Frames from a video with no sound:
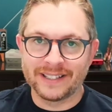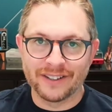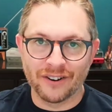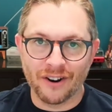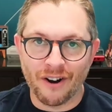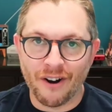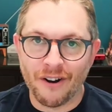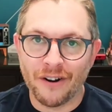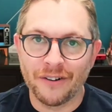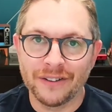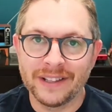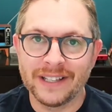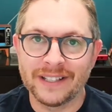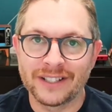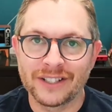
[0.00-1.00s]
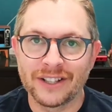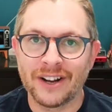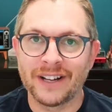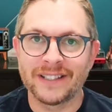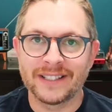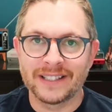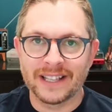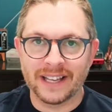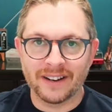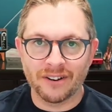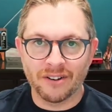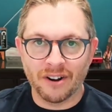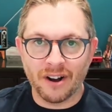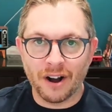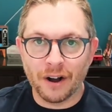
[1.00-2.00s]
there are all these thoughts that
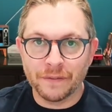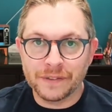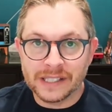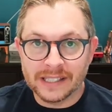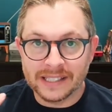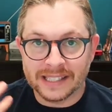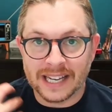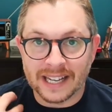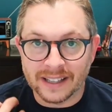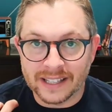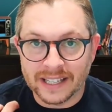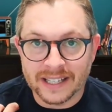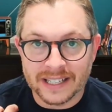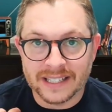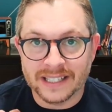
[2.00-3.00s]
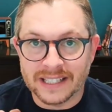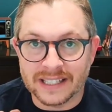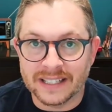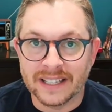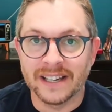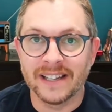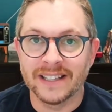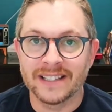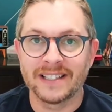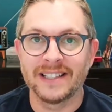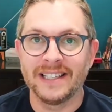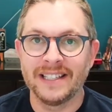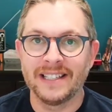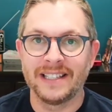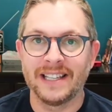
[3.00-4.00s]
are often telling us
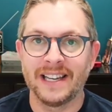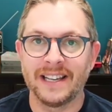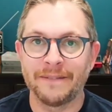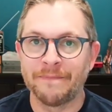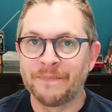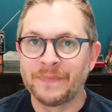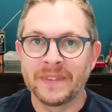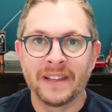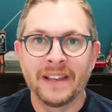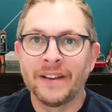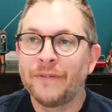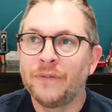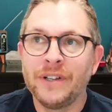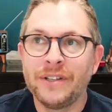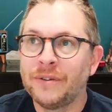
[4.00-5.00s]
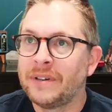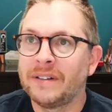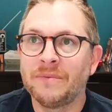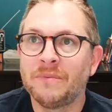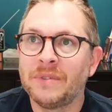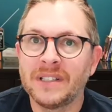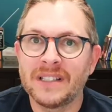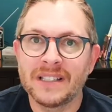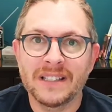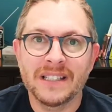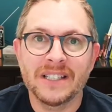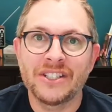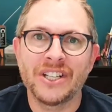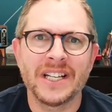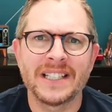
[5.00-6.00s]
insidiously that if we do it, what's
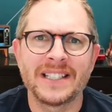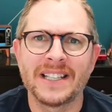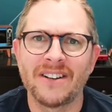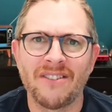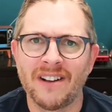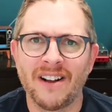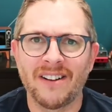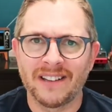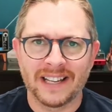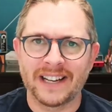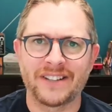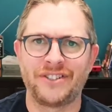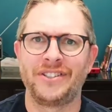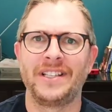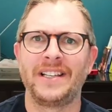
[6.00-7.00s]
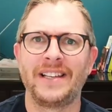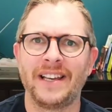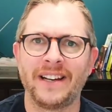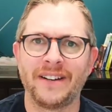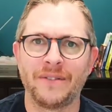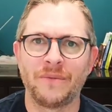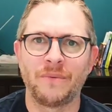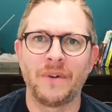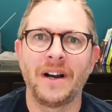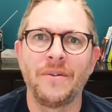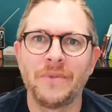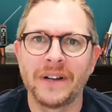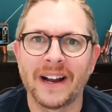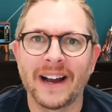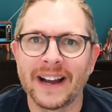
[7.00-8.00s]
the chance that I'll actually get it? Why
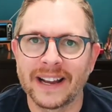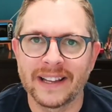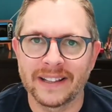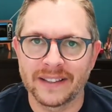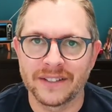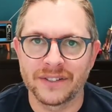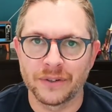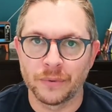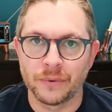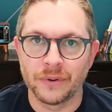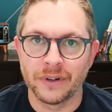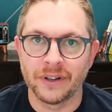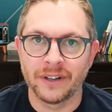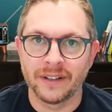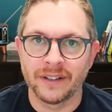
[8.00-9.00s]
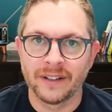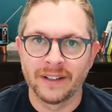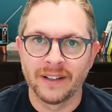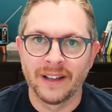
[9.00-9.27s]
would I get this award?